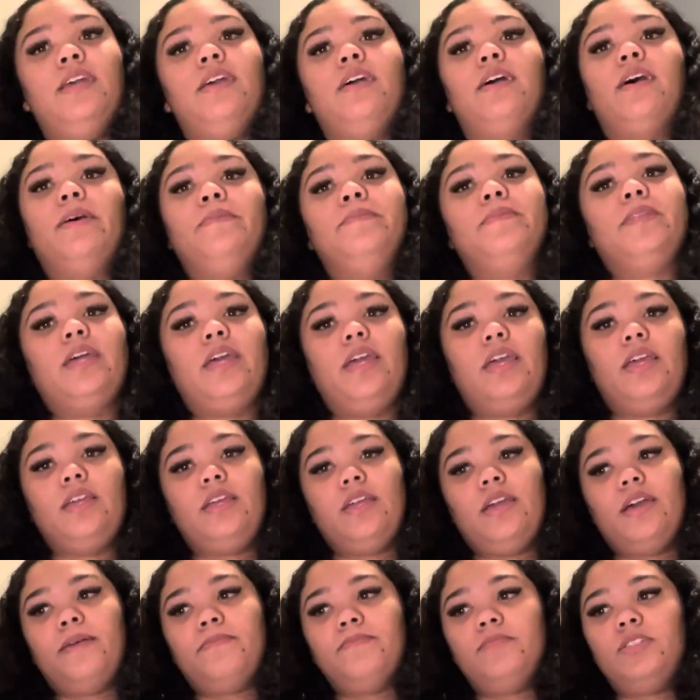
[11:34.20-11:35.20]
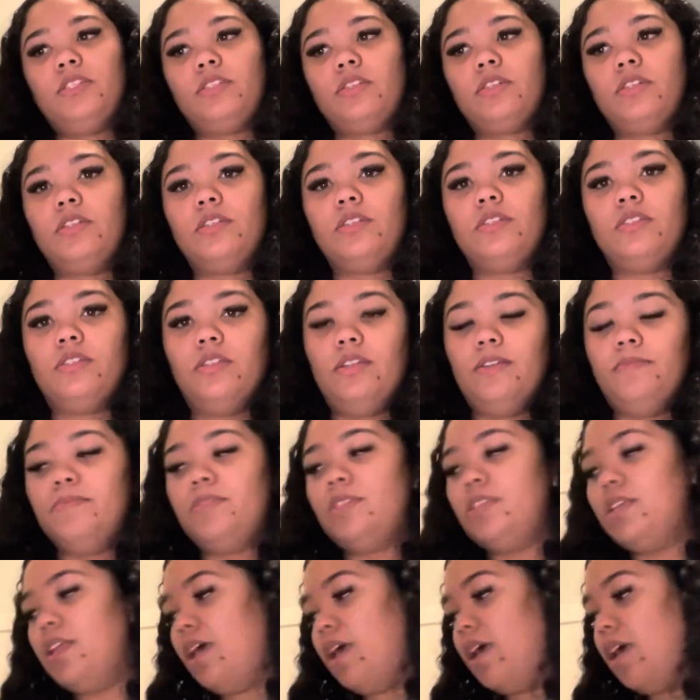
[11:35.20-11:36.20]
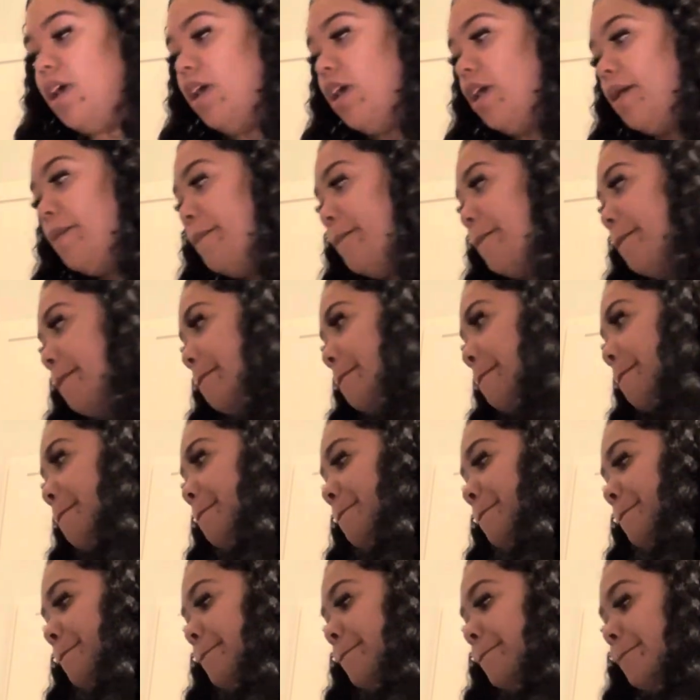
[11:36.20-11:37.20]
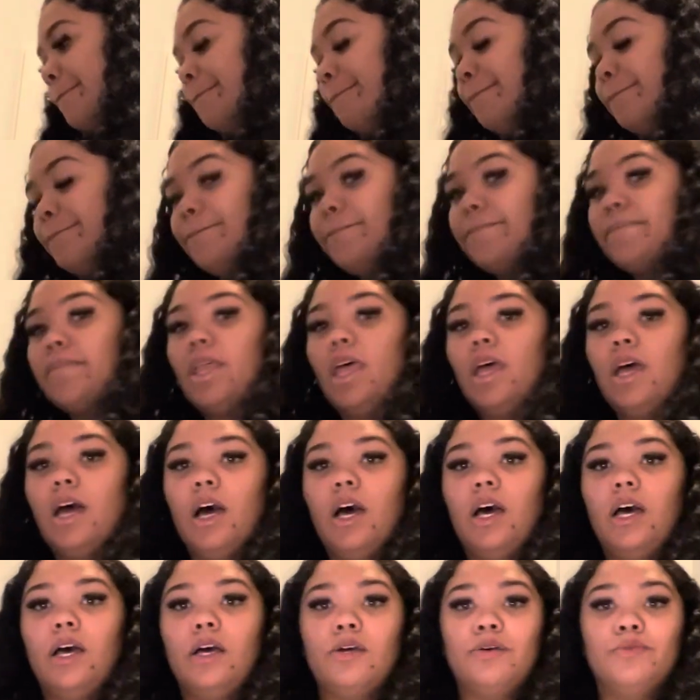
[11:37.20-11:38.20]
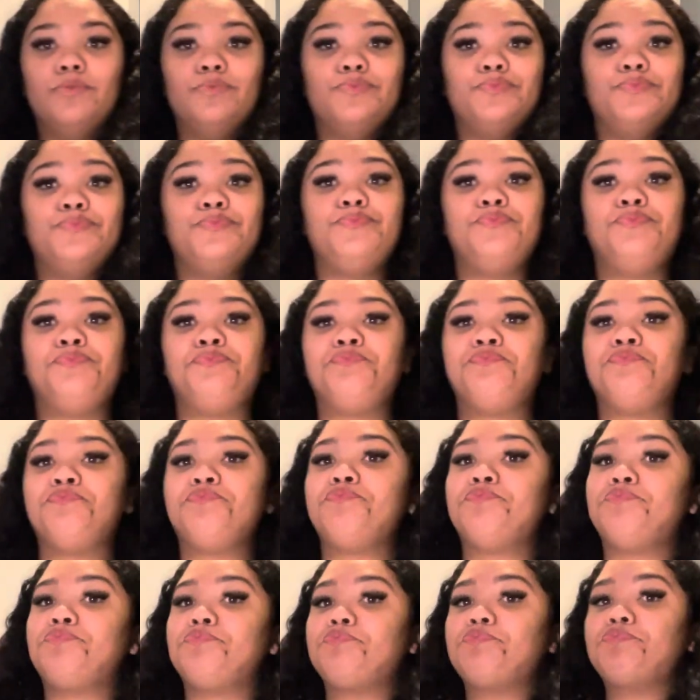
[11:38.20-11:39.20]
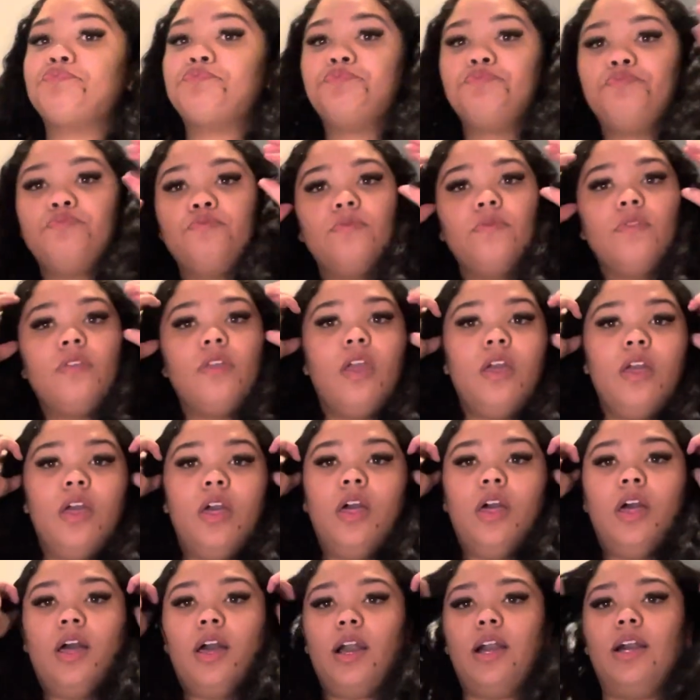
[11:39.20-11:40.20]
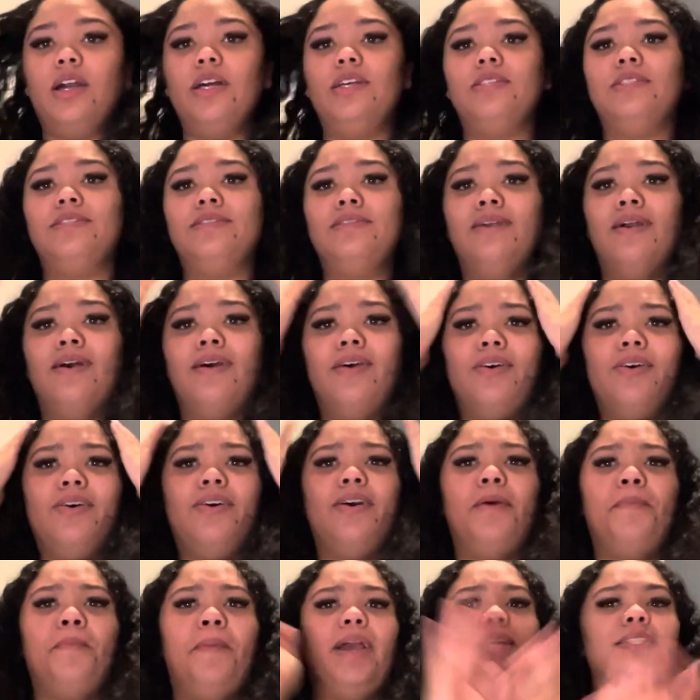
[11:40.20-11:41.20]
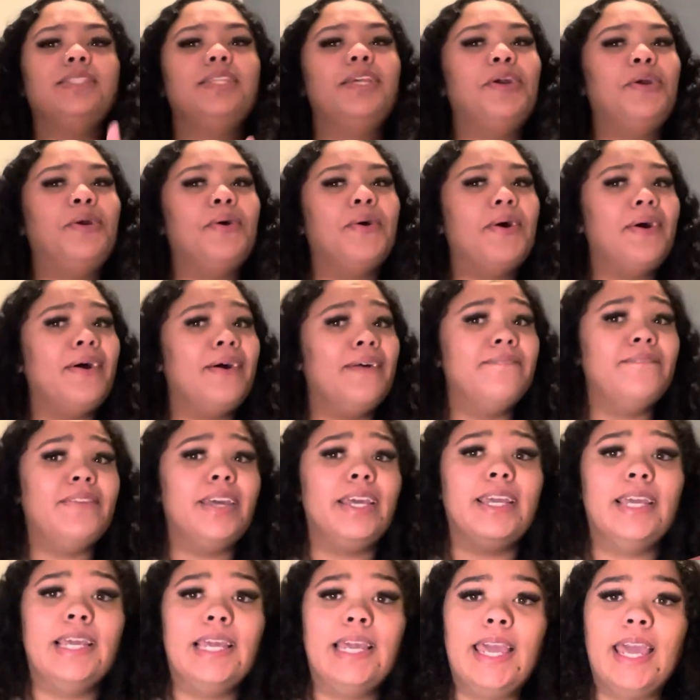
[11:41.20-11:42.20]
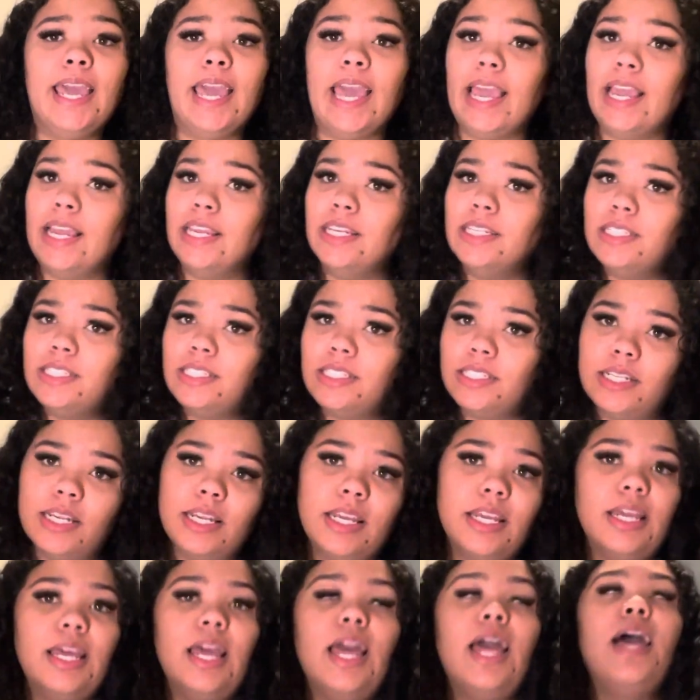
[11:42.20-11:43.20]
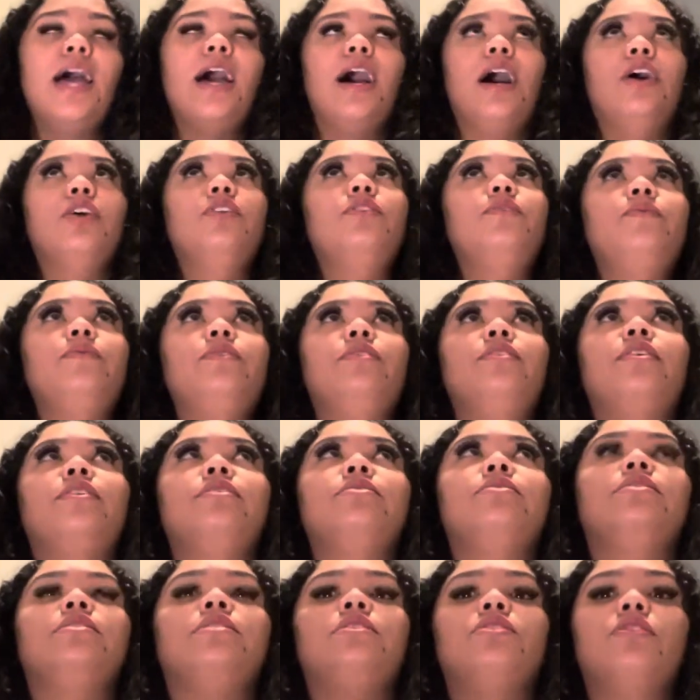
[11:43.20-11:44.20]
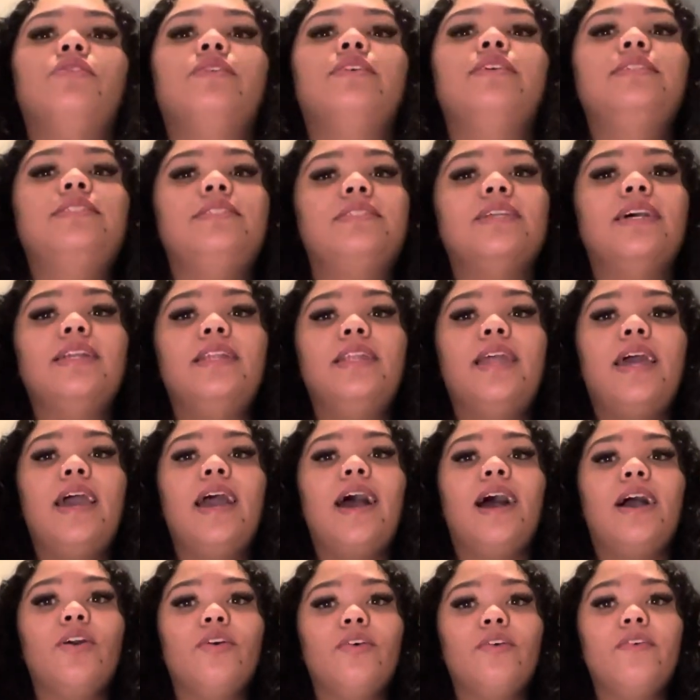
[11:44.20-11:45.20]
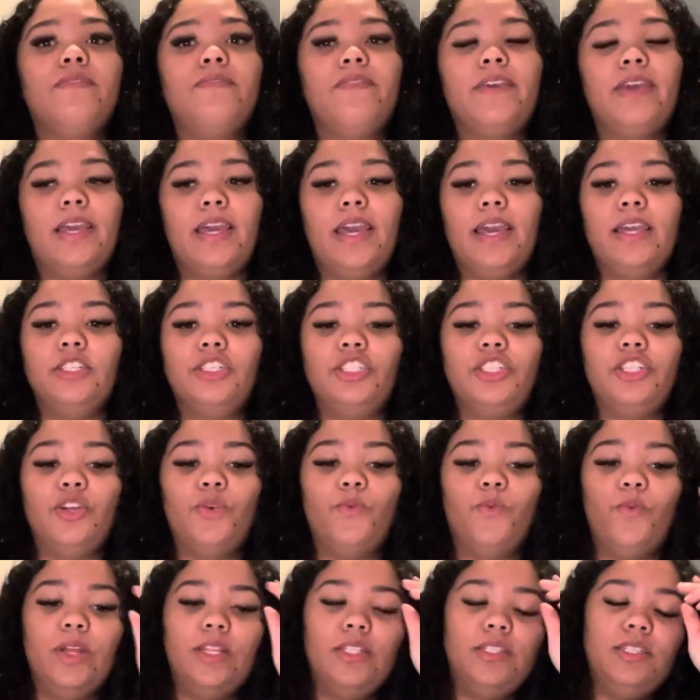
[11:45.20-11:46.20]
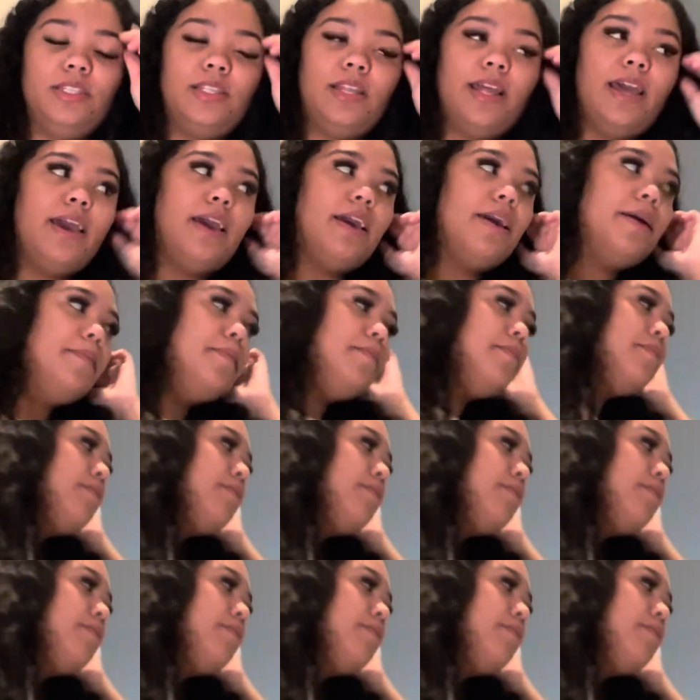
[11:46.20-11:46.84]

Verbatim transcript: I'm like, yeah, I'm just gonna steam today, because y'all, I'm actually going on vacation. I don't know when you guys, so it's Sunday. I go on vacation Wednesday.